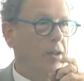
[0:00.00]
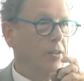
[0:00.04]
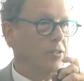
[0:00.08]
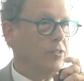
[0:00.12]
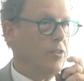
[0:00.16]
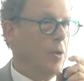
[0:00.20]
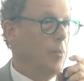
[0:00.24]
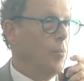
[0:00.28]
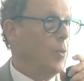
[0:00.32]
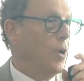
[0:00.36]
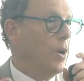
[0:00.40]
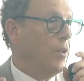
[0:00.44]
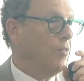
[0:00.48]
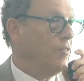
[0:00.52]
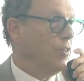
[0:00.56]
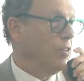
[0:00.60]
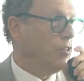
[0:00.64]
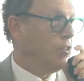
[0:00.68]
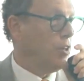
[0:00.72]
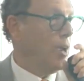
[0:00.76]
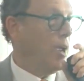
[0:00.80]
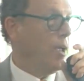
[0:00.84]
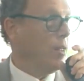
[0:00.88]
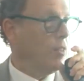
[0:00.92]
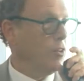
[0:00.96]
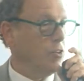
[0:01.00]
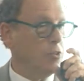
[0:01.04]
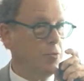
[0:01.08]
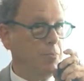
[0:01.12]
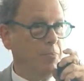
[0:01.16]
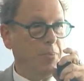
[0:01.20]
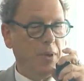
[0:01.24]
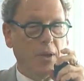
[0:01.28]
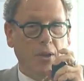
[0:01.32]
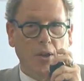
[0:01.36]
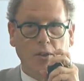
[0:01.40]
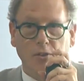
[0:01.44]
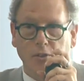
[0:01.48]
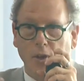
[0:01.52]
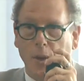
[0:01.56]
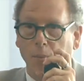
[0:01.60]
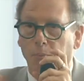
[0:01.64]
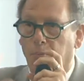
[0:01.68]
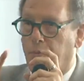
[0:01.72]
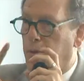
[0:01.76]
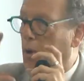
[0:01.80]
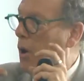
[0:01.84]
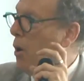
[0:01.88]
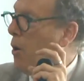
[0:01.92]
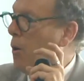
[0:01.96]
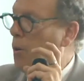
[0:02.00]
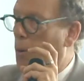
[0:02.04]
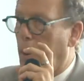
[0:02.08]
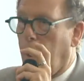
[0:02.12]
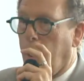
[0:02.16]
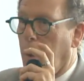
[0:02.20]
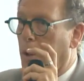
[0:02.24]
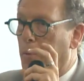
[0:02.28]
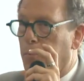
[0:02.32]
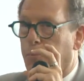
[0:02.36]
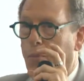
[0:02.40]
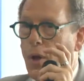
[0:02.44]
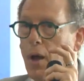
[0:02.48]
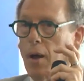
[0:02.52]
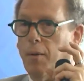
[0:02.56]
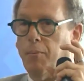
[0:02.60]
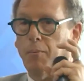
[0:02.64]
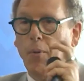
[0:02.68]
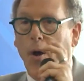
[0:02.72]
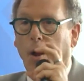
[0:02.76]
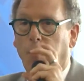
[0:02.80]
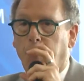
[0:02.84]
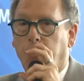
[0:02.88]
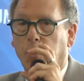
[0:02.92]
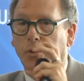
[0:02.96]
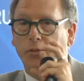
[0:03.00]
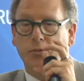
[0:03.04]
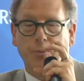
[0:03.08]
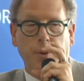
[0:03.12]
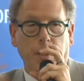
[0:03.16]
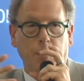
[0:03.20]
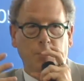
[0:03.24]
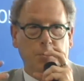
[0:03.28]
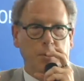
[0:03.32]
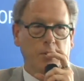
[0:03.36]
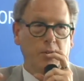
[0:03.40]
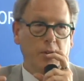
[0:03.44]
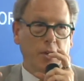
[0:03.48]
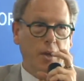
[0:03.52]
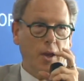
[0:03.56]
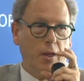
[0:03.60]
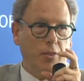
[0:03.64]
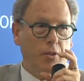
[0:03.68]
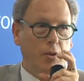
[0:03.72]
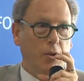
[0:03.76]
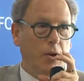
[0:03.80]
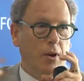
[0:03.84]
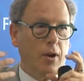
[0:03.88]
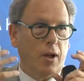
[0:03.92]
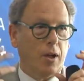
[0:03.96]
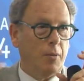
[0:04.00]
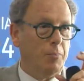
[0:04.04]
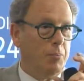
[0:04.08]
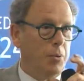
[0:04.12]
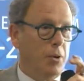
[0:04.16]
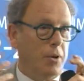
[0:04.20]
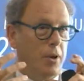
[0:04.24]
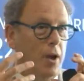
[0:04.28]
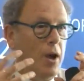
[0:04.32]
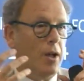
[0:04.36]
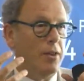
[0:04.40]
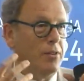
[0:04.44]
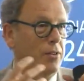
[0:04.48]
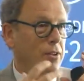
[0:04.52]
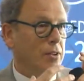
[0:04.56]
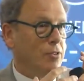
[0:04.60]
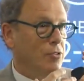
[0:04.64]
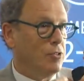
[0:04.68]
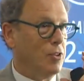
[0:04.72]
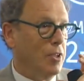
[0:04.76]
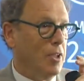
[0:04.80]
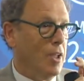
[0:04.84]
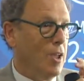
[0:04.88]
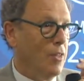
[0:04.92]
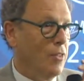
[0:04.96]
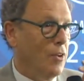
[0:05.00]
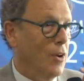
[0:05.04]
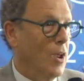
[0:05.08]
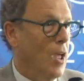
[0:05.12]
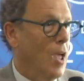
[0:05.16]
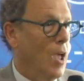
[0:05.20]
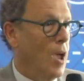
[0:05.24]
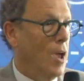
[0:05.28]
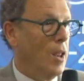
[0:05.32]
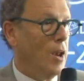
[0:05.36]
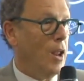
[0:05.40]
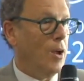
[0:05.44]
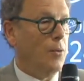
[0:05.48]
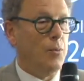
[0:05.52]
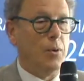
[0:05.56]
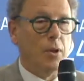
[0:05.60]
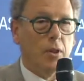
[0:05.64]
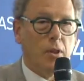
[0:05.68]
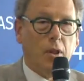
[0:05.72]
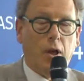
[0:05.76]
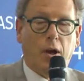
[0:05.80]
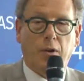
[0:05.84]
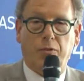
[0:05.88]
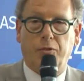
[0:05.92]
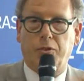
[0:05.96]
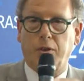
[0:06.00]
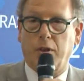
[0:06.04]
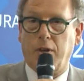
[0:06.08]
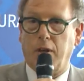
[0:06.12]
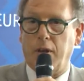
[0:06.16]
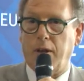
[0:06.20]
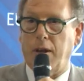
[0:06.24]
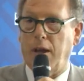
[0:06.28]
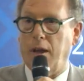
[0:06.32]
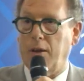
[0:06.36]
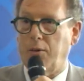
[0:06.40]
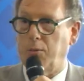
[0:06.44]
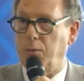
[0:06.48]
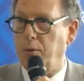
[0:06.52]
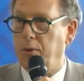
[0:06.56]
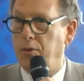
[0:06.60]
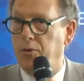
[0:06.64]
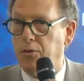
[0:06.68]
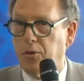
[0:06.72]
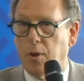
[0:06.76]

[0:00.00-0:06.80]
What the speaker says: somewhat of a challenge, because I put people together and I put ideas together, and I would love to connect with